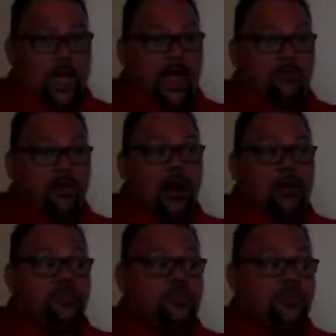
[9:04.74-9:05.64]
After
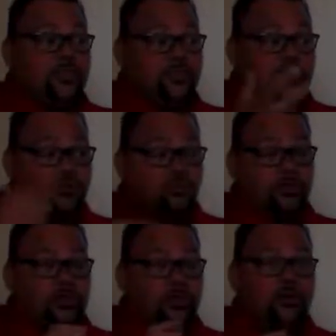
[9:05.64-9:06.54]
oxygen is
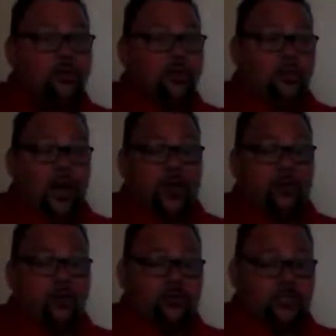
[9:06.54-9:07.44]
used, the body
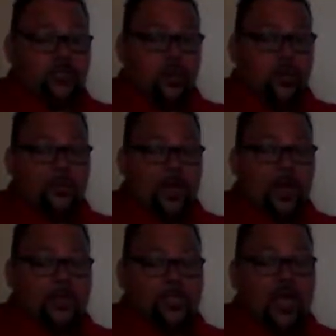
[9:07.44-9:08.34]
produces carbon
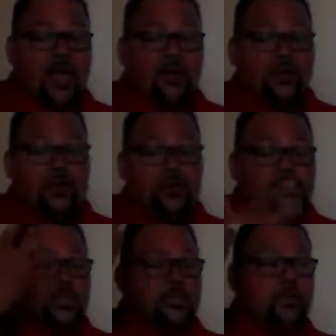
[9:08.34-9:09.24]
dioxide
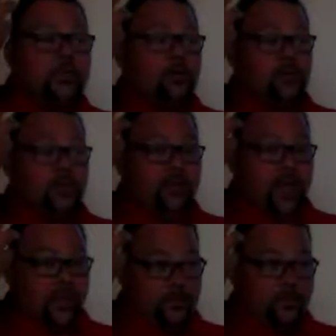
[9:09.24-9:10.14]
and says we don't need
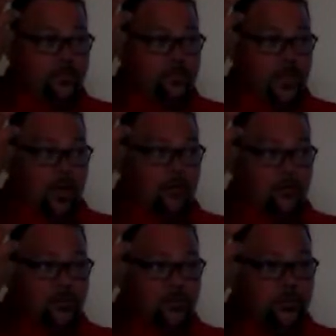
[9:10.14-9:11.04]
that. Okay?
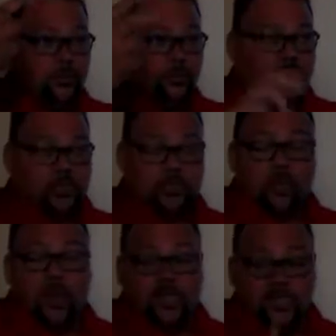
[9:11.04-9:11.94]
That's the
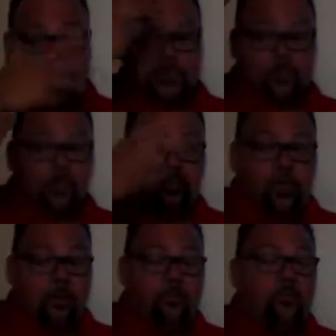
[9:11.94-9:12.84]
waste. That's
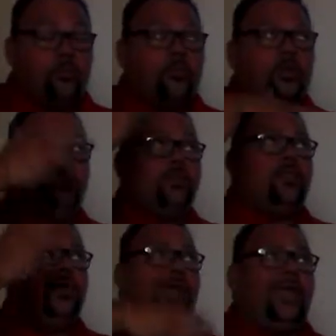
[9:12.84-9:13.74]
the
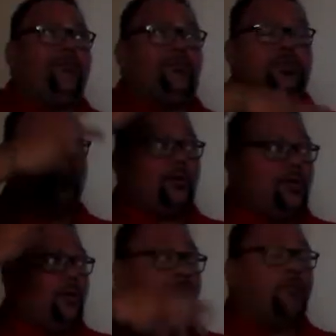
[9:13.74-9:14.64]
end
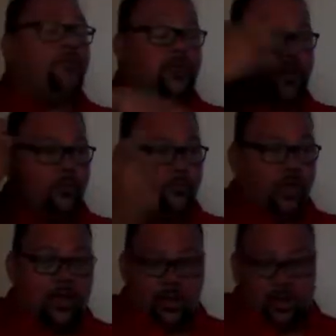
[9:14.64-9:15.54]
result of everything that we've
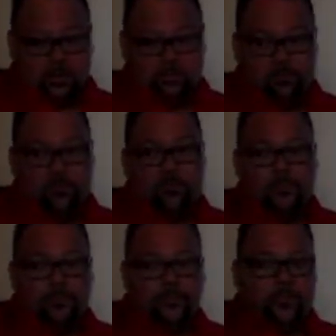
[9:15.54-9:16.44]
taken in.
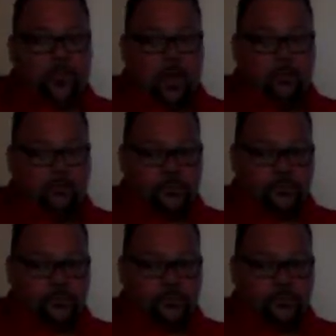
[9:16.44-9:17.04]
Okay?